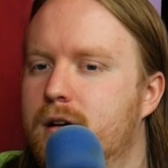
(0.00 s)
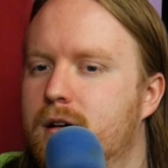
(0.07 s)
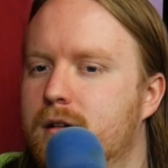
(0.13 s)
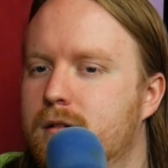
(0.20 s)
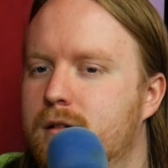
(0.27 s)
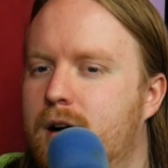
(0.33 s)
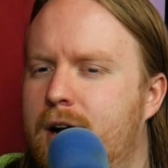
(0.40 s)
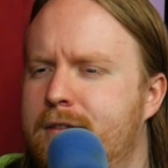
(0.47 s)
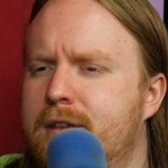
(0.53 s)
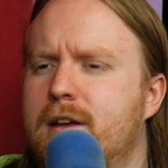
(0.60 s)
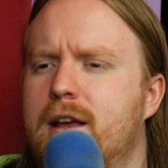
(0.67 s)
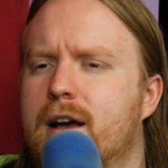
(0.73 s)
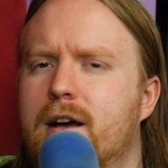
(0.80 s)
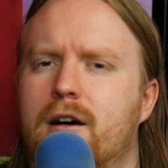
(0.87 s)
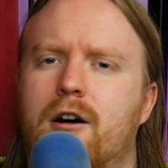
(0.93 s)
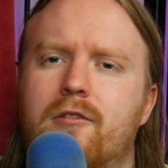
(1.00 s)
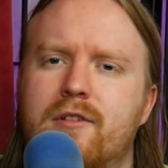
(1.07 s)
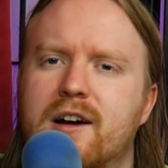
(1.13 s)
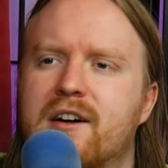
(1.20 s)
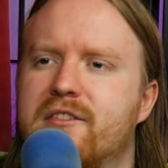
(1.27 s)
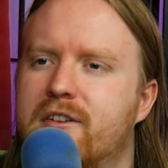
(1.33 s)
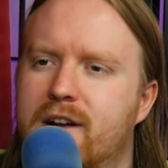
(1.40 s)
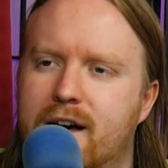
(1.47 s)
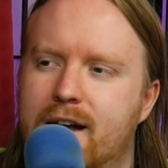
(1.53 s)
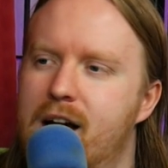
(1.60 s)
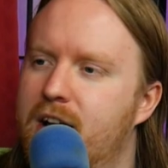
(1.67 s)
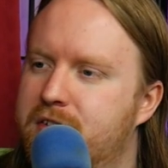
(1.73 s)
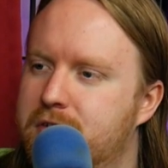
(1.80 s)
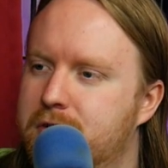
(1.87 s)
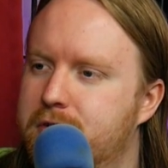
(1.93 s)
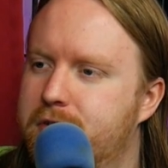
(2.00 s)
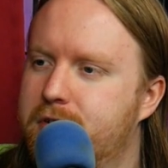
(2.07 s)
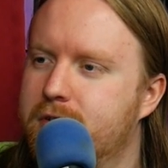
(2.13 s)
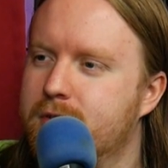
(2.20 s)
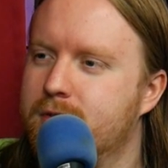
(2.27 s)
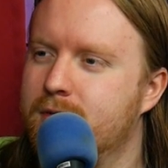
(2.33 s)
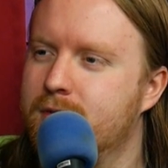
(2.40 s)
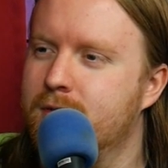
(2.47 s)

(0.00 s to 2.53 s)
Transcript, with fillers: uh, I think yeah, all of you guys are not assholes.